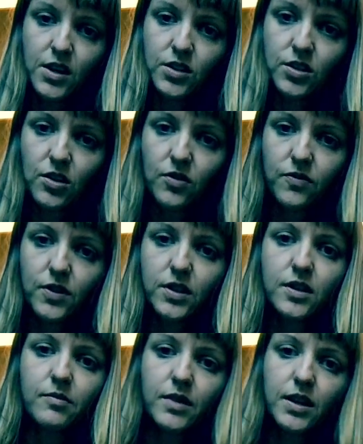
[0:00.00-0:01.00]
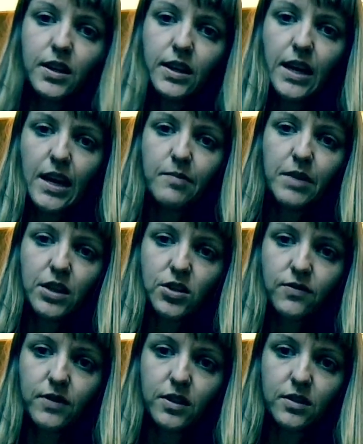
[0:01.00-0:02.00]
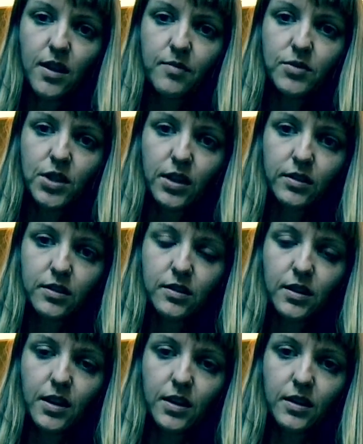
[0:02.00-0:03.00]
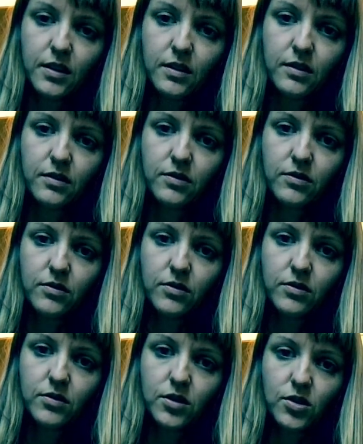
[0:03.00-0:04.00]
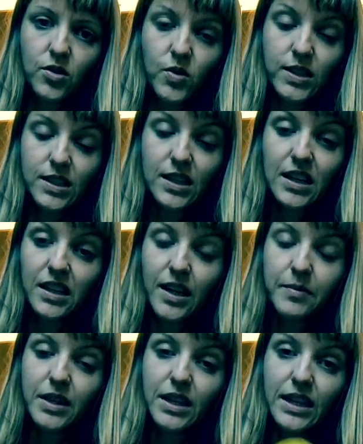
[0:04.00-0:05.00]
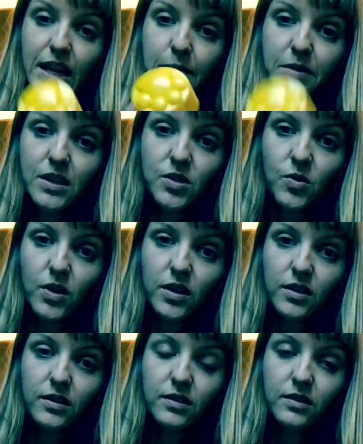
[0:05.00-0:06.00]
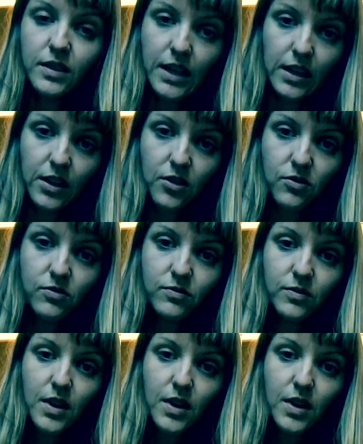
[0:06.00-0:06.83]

So first I'm going to name each of these objects, and just coincidentally I'm going to name this one yellow,